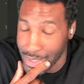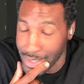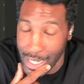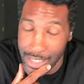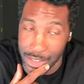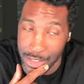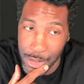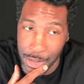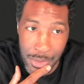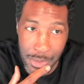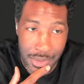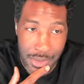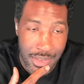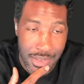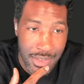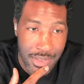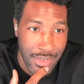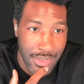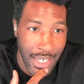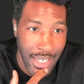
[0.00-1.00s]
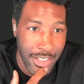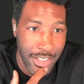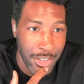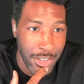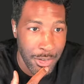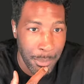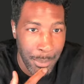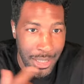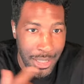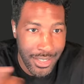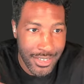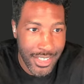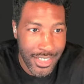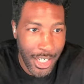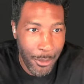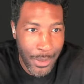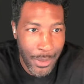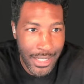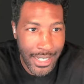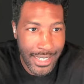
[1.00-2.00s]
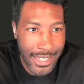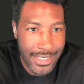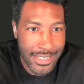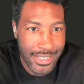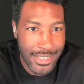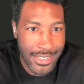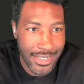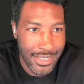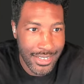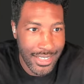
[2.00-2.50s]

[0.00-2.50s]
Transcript: I do, because Tailwind